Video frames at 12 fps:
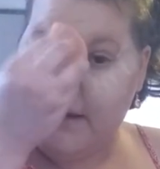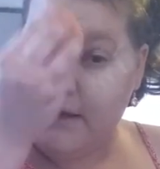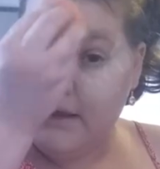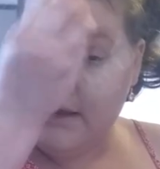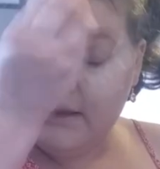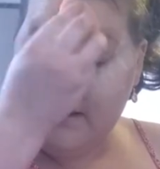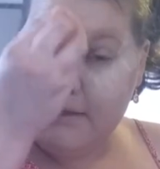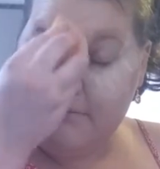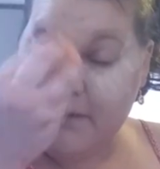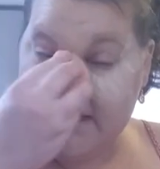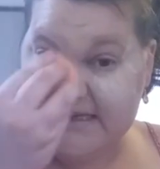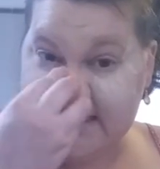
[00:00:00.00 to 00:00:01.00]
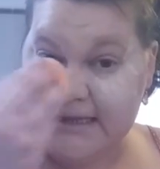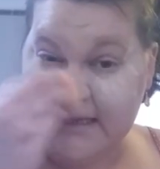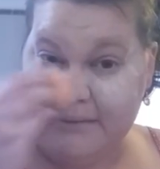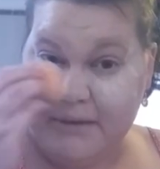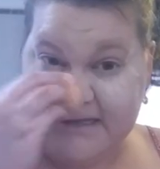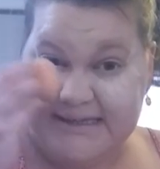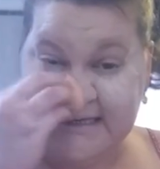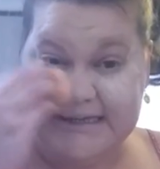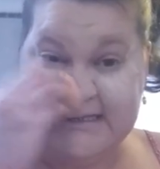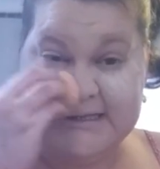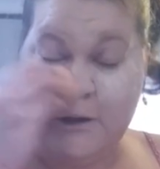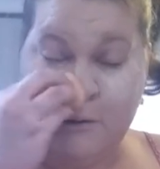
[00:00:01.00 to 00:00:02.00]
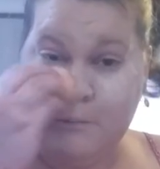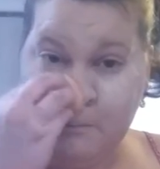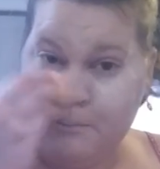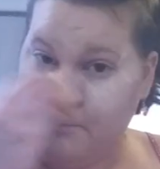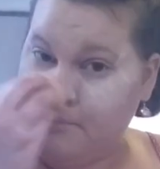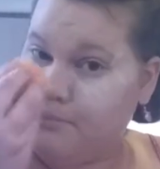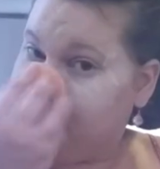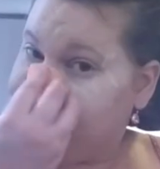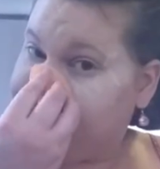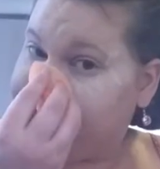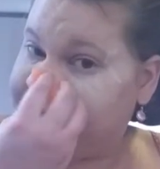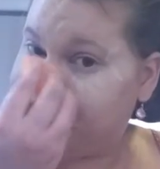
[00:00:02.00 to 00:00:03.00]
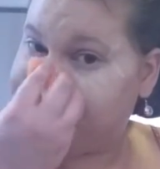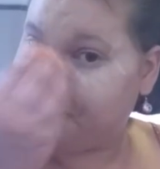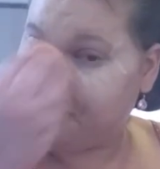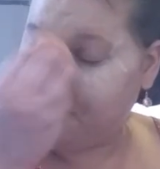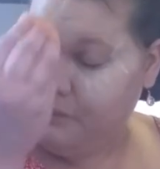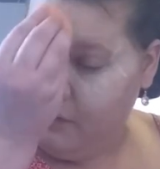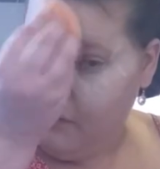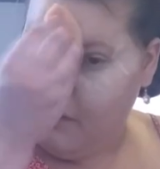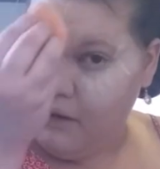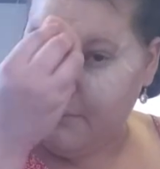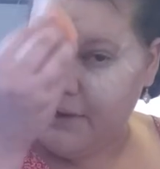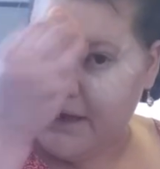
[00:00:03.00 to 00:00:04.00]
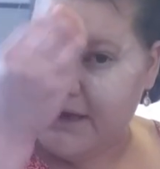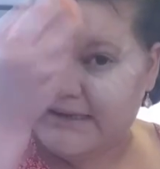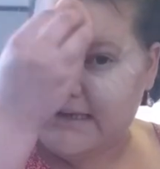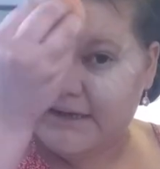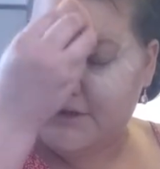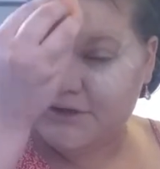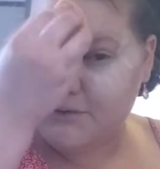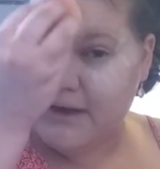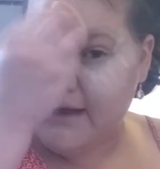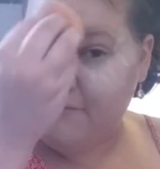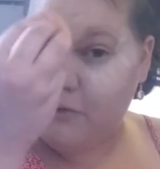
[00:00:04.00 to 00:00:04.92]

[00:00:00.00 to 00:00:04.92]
basically my T-zone, because I do have oily